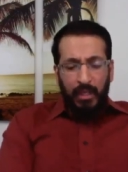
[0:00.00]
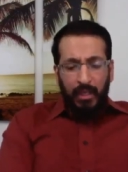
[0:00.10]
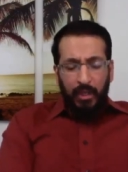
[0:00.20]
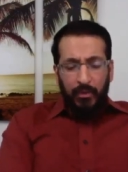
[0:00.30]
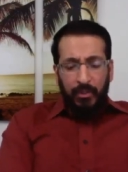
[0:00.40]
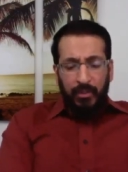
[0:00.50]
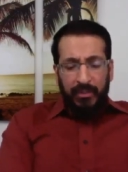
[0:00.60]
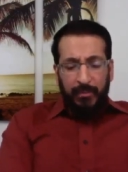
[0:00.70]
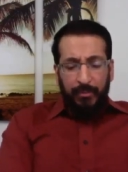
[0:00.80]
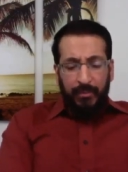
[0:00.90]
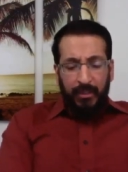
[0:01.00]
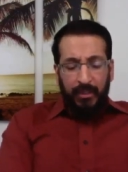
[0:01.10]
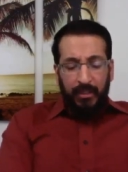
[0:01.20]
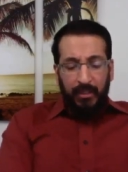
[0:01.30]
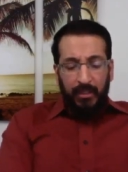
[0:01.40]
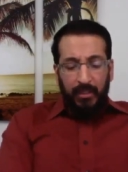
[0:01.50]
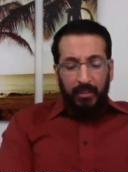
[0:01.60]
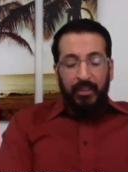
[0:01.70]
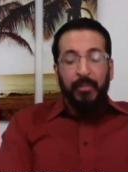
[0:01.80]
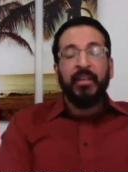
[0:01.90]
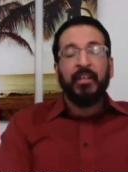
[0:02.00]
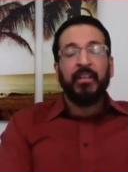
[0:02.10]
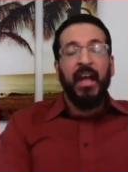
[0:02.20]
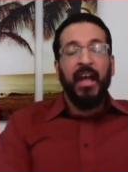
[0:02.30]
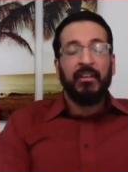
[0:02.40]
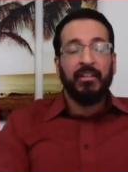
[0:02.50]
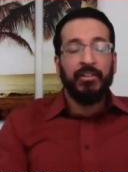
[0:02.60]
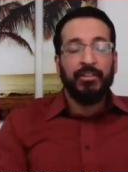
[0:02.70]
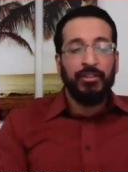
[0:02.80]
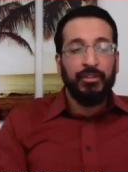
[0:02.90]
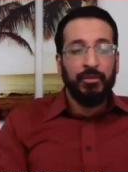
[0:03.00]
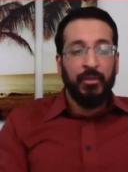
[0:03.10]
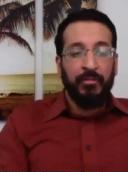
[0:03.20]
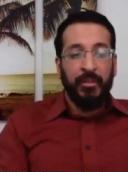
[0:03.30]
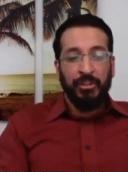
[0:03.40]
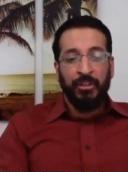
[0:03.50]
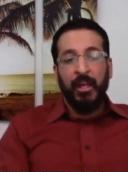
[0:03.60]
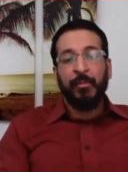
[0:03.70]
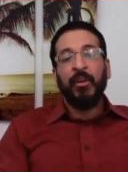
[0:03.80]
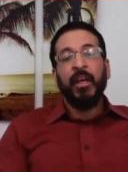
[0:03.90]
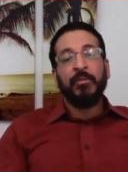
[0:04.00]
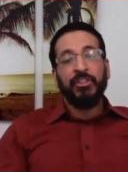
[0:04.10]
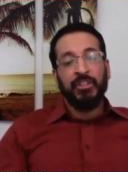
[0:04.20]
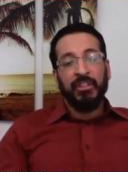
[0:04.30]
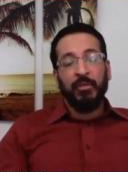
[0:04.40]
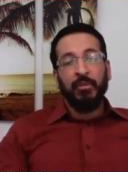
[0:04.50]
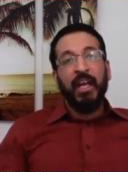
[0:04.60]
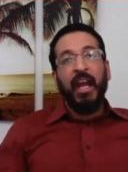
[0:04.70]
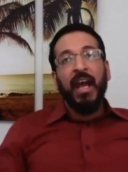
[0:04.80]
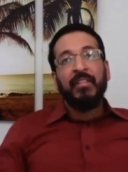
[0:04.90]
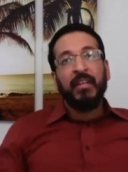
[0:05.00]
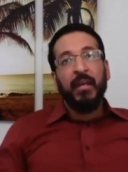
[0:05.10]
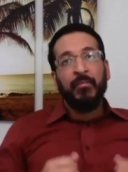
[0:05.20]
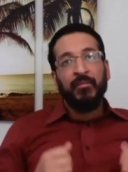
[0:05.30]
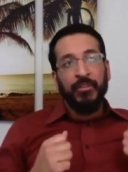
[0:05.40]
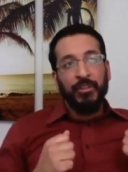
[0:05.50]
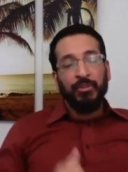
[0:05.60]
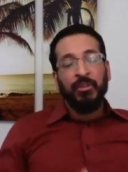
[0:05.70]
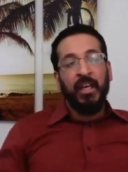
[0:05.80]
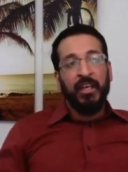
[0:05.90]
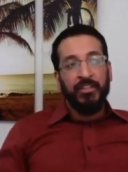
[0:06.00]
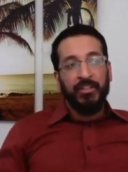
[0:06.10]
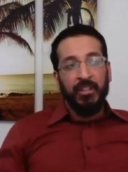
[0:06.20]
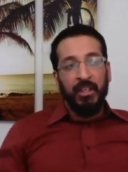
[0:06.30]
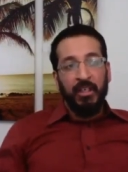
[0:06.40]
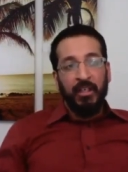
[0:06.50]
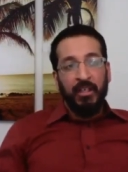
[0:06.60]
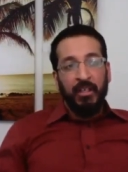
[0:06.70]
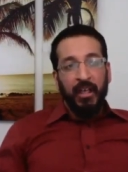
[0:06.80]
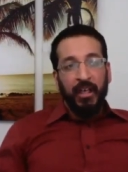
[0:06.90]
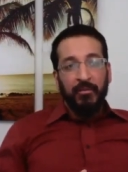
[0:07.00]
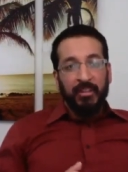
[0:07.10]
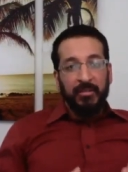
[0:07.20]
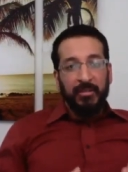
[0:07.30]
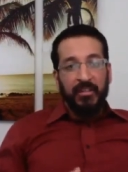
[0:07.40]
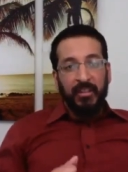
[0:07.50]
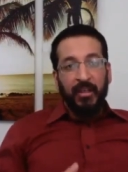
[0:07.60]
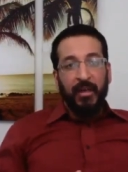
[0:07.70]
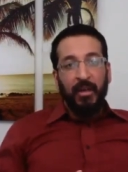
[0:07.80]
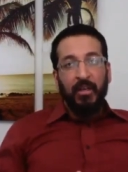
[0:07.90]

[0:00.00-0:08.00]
we hooked up Olympic athletes to a functional MRI machine, and we had them visualize and really, really think about